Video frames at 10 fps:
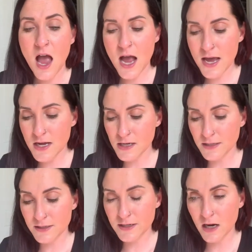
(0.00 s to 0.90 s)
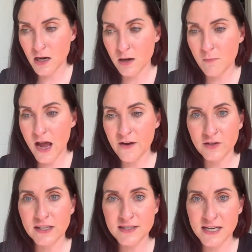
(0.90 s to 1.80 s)
and
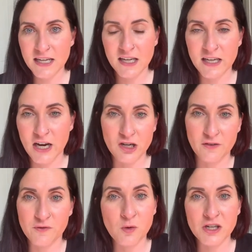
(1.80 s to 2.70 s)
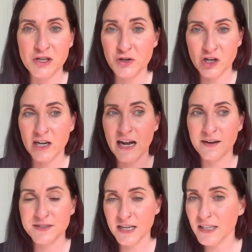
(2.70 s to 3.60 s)
everything's taken care of for you. You're going to
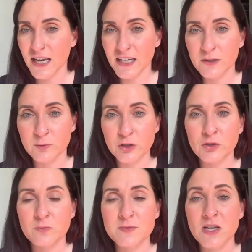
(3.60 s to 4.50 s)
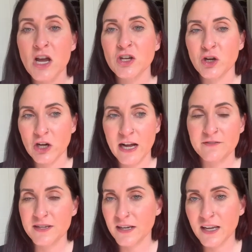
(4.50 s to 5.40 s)
have dedicated rooms. You're going to have
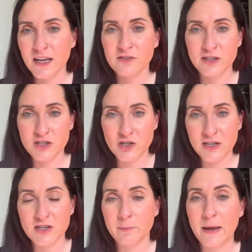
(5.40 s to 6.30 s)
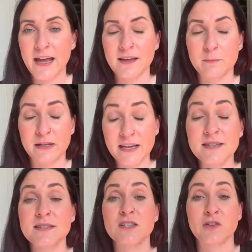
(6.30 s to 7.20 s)
dedicated registration
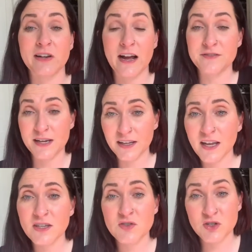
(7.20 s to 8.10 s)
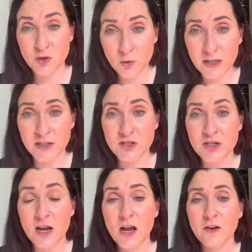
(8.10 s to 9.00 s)
place. You're going to have dedicated
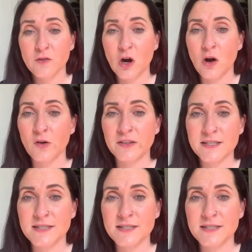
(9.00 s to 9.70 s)
storage for all these